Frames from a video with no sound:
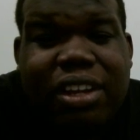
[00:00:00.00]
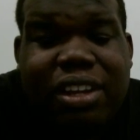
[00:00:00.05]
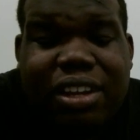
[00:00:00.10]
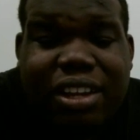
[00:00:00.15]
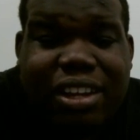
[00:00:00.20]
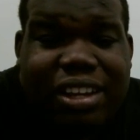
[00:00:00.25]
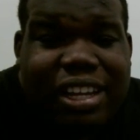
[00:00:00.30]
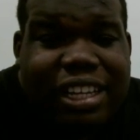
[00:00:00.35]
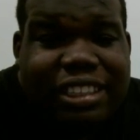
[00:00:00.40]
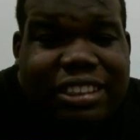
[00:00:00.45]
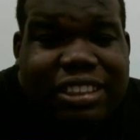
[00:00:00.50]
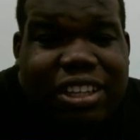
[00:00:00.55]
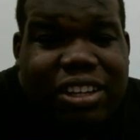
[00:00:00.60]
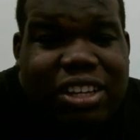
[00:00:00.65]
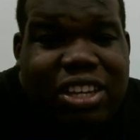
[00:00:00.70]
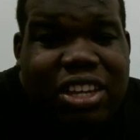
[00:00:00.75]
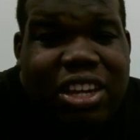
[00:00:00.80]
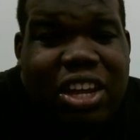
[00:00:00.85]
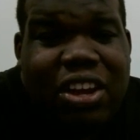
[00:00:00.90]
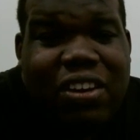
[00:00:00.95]
Okay, so
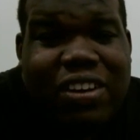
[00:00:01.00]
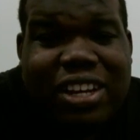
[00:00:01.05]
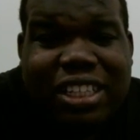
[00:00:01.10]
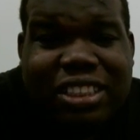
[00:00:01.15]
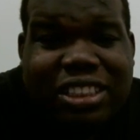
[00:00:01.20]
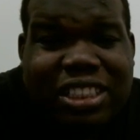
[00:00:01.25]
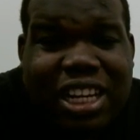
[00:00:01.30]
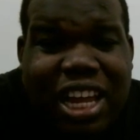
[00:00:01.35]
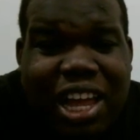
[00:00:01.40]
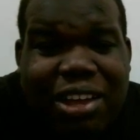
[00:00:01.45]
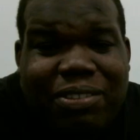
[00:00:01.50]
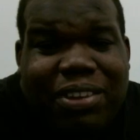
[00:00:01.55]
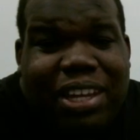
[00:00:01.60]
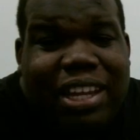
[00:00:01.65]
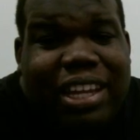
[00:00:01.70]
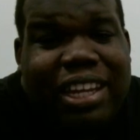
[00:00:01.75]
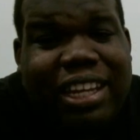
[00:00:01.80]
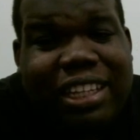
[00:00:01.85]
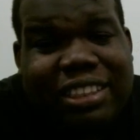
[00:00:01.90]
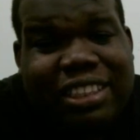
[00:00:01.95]
queue in
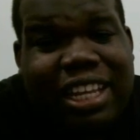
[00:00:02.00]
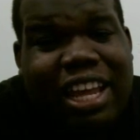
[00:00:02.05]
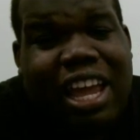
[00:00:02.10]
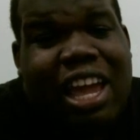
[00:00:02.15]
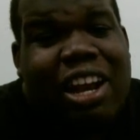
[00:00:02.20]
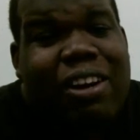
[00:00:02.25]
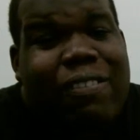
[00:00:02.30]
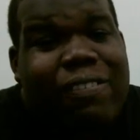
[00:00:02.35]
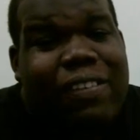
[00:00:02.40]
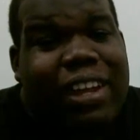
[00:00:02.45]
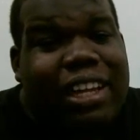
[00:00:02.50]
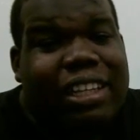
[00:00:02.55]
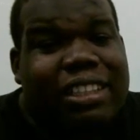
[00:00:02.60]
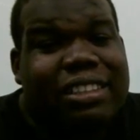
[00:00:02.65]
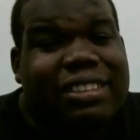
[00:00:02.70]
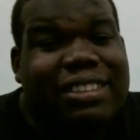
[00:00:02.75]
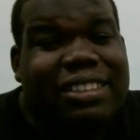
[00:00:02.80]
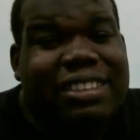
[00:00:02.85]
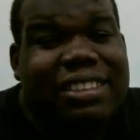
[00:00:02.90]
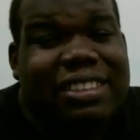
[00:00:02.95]
Java is an
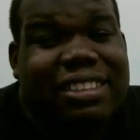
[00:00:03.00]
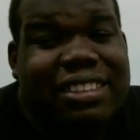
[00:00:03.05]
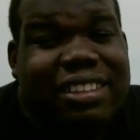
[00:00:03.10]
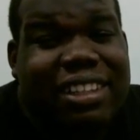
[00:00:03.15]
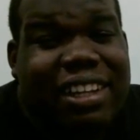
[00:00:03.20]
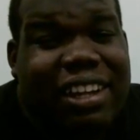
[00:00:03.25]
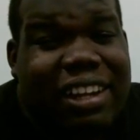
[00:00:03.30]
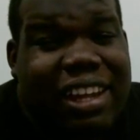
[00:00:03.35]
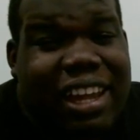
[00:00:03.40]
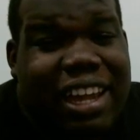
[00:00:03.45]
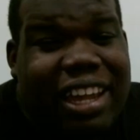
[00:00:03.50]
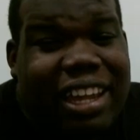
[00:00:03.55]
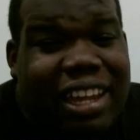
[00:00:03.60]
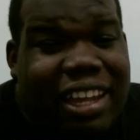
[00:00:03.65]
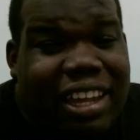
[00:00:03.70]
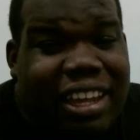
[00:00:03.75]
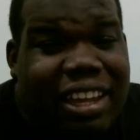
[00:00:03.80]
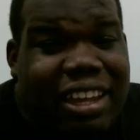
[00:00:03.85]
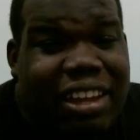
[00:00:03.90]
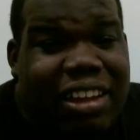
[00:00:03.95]
interface. Okay?
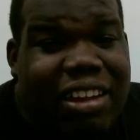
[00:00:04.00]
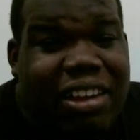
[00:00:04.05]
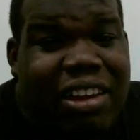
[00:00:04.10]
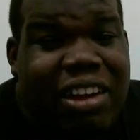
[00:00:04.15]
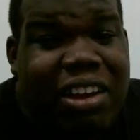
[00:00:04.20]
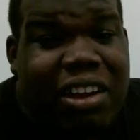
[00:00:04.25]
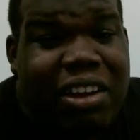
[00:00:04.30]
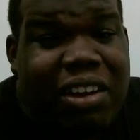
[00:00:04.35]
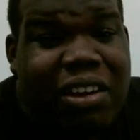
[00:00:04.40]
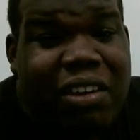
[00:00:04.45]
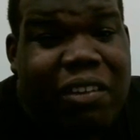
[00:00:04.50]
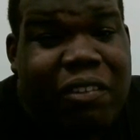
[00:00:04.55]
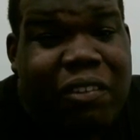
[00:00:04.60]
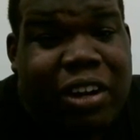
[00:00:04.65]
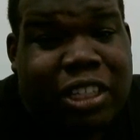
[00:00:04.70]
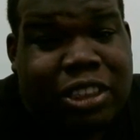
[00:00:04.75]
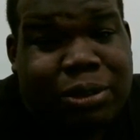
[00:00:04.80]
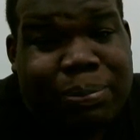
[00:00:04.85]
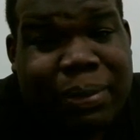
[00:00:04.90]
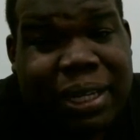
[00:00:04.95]

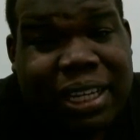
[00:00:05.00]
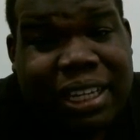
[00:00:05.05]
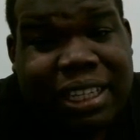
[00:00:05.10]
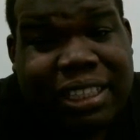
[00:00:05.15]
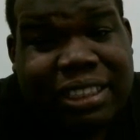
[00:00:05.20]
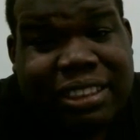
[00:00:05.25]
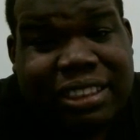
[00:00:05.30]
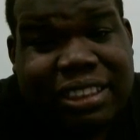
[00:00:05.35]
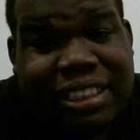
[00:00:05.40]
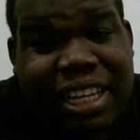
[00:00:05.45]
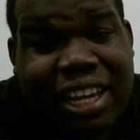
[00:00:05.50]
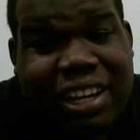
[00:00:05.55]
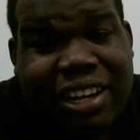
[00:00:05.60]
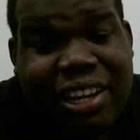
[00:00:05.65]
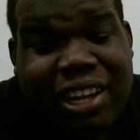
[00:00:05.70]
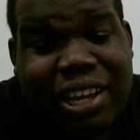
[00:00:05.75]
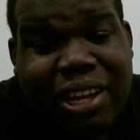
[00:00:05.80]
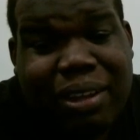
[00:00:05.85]
Which means that